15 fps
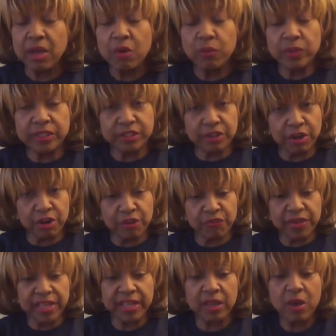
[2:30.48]

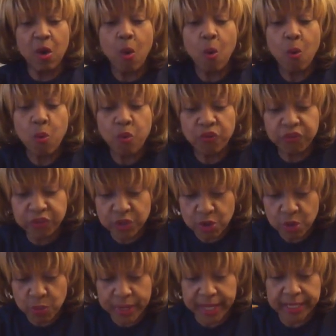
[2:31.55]
reserving
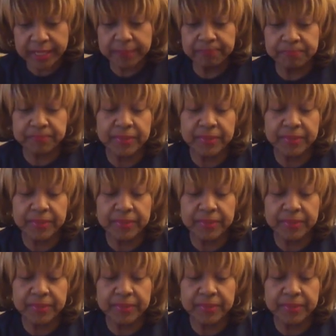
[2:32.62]
fluid.